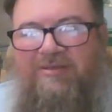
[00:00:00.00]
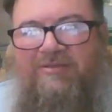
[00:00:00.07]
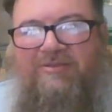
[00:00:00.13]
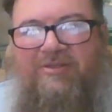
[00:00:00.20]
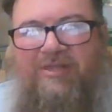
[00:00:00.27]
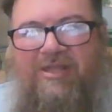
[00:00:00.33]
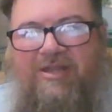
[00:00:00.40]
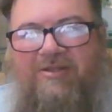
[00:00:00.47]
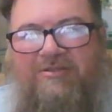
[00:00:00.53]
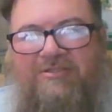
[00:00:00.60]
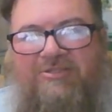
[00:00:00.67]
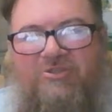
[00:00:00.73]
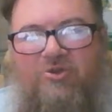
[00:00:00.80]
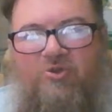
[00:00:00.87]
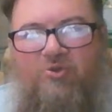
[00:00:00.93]
So
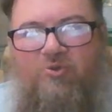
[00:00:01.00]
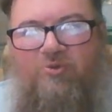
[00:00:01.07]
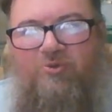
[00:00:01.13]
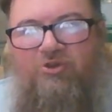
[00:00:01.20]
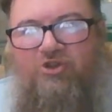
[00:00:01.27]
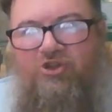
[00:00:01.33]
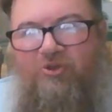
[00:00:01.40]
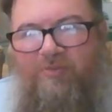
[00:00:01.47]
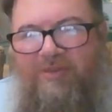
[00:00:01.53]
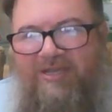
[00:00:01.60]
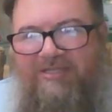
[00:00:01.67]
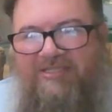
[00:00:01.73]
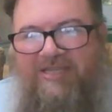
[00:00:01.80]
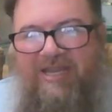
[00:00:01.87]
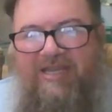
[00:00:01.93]
there's two
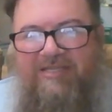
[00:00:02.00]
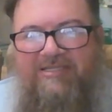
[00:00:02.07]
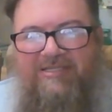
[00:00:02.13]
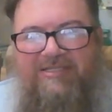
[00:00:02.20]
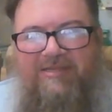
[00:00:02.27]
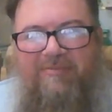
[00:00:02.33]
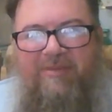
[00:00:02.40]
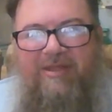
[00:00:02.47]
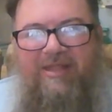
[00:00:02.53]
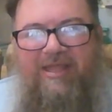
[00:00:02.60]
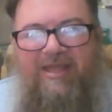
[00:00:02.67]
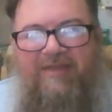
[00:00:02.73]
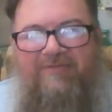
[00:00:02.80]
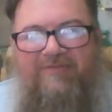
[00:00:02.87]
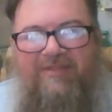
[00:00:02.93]
big changes in my
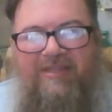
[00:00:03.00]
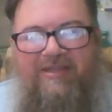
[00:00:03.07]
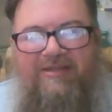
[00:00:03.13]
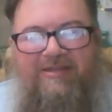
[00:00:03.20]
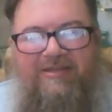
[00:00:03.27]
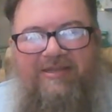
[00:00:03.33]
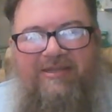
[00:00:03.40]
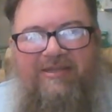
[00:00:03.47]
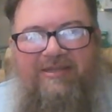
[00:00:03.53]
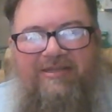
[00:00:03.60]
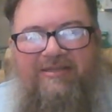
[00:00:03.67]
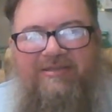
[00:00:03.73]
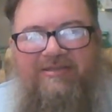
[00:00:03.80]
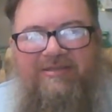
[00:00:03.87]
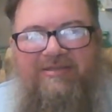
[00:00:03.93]
life
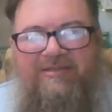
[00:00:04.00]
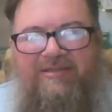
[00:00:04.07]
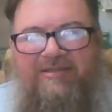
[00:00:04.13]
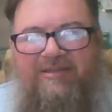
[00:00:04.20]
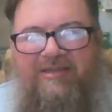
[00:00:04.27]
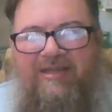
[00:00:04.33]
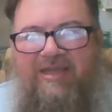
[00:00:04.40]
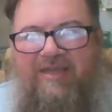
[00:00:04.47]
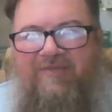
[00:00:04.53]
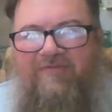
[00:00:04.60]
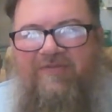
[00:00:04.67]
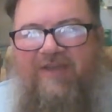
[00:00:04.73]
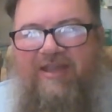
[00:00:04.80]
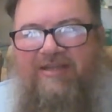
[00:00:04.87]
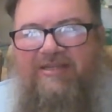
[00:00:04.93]
that
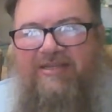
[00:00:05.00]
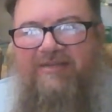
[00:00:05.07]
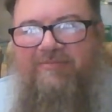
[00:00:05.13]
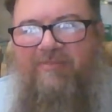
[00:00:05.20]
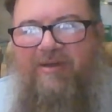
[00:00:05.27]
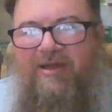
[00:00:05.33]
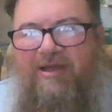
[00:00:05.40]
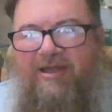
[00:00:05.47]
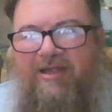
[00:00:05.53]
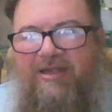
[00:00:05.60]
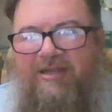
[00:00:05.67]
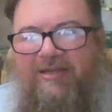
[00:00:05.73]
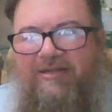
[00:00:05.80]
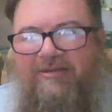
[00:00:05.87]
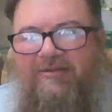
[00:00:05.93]
affected
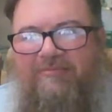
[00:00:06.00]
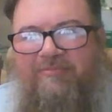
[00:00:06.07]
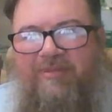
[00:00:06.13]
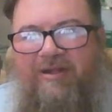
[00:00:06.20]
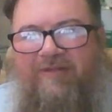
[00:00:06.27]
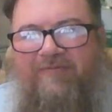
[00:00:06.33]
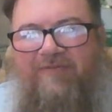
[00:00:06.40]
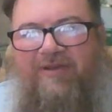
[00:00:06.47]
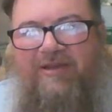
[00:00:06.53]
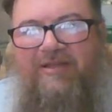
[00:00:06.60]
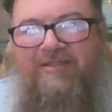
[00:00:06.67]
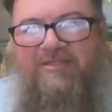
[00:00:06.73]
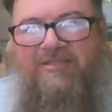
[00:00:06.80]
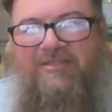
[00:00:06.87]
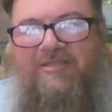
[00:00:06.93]
my
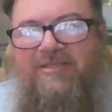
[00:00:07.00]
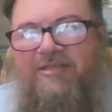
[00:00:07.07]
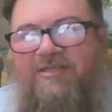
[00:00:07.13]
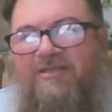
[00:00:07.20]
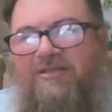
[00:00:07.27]
funds,